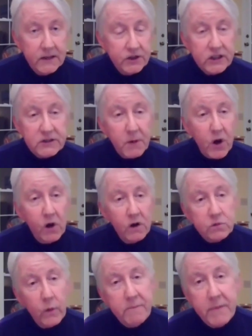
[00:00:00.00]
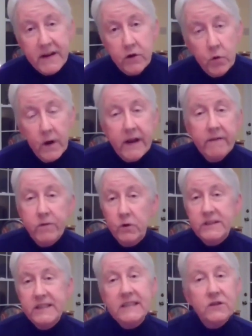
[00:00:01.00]
Just because we've been doing it for
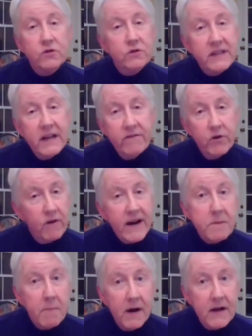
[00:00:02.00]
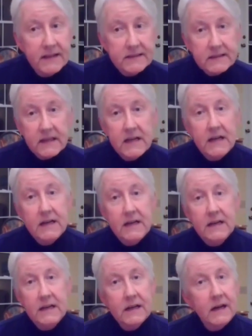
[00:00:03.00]
6 or 7 or 8 months
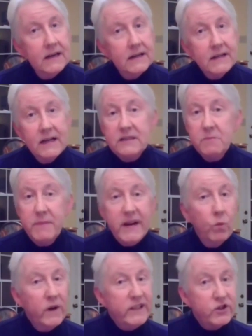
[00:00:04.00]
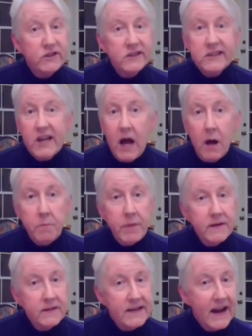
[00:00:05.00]
doesn't mean we should stop
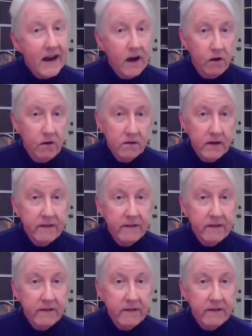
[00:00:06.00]
now.